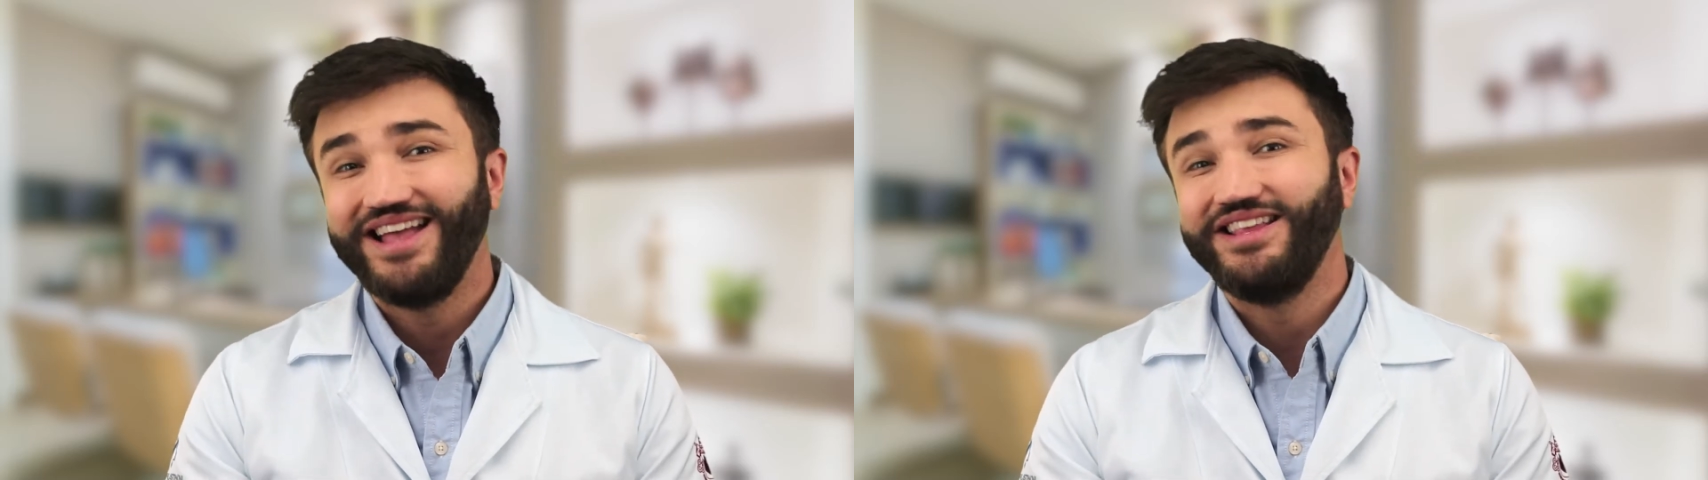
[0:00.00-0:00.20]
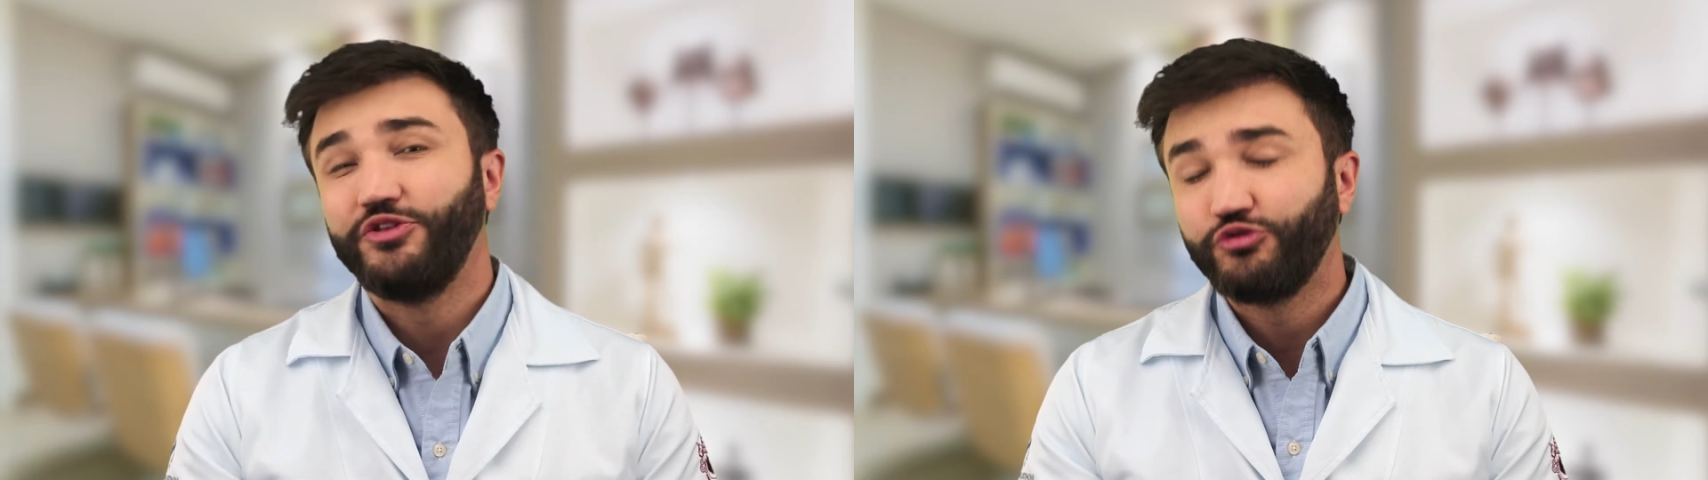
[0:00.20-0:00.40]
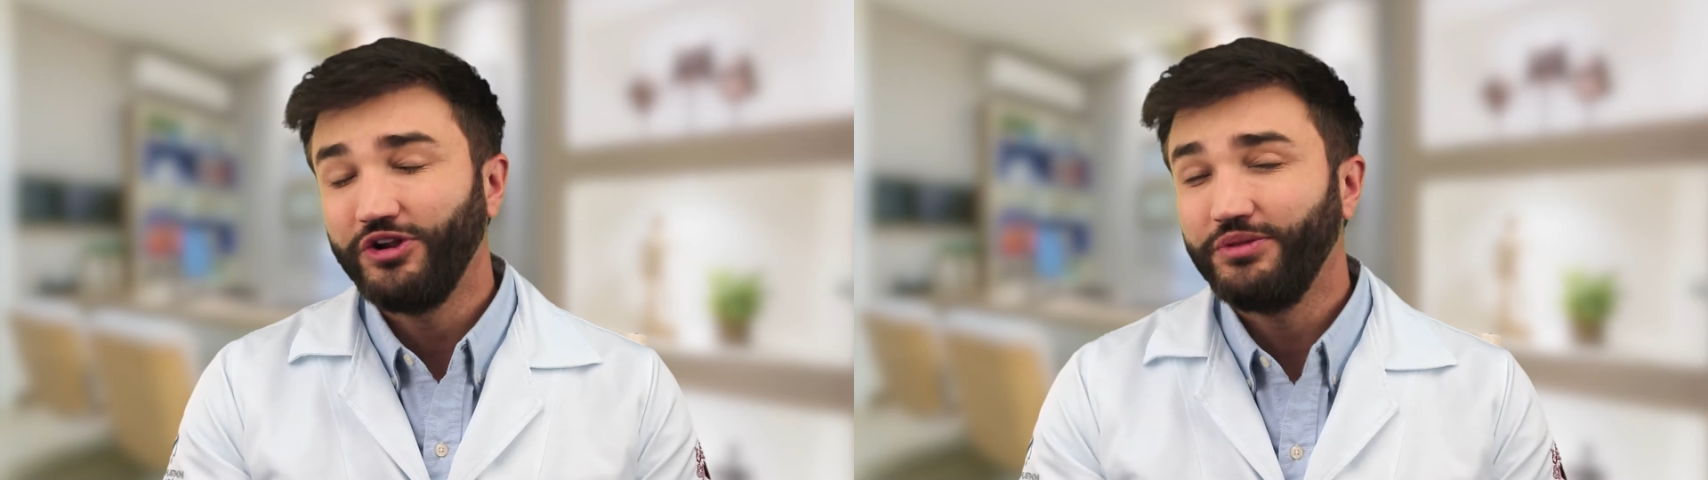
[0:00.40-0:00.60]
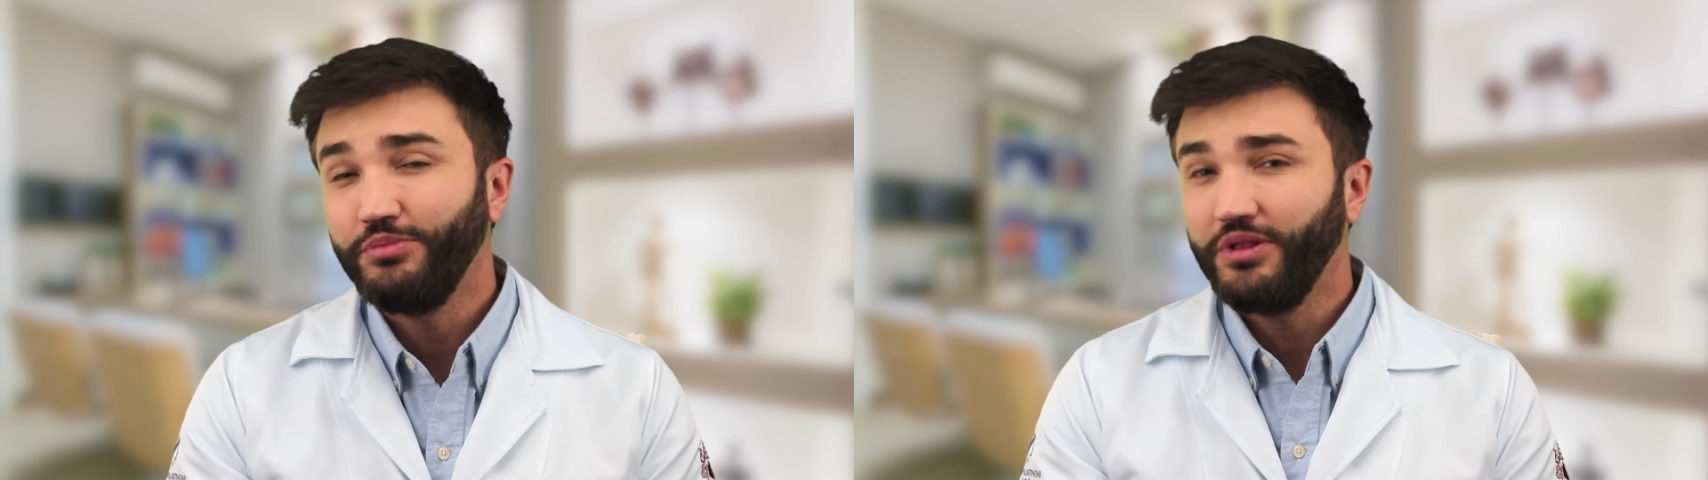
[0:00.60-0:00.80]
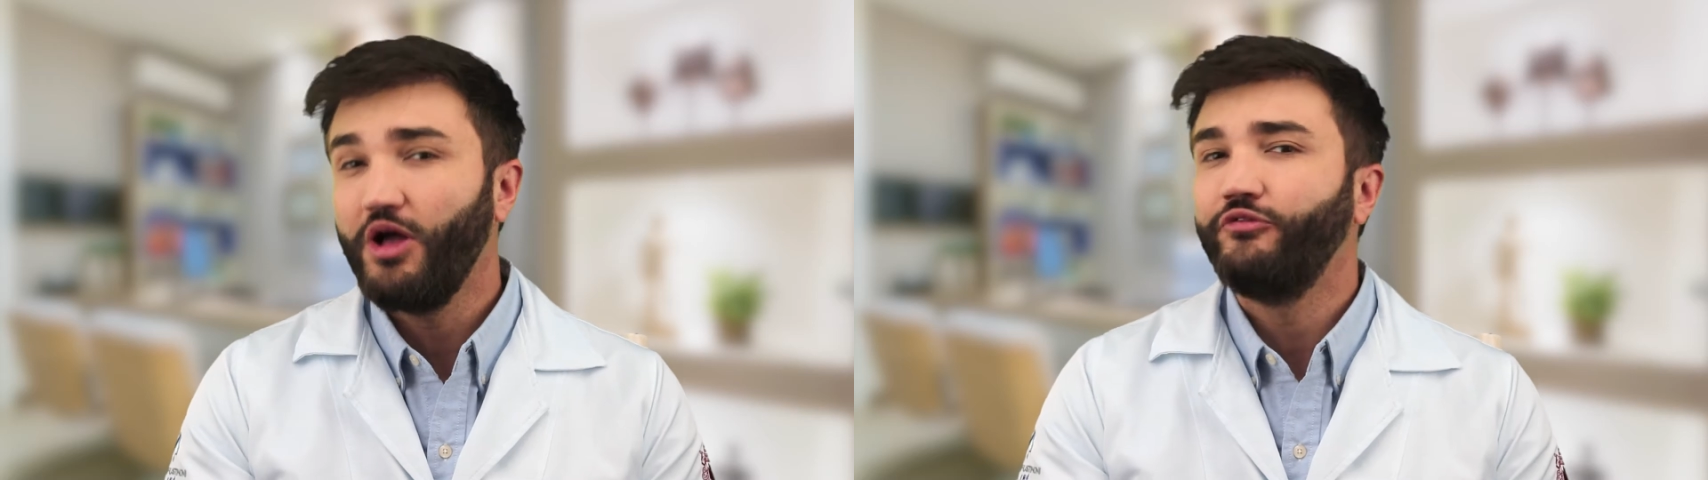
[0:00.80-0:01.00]
and the
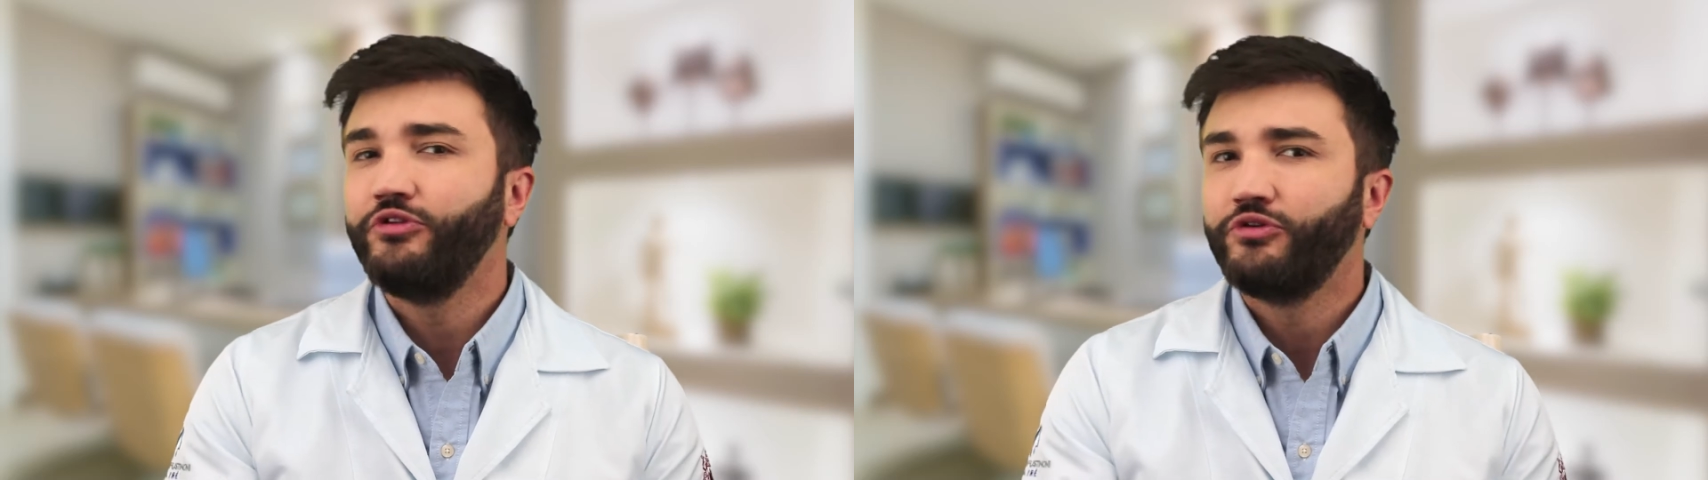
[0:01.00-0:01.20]
treatment of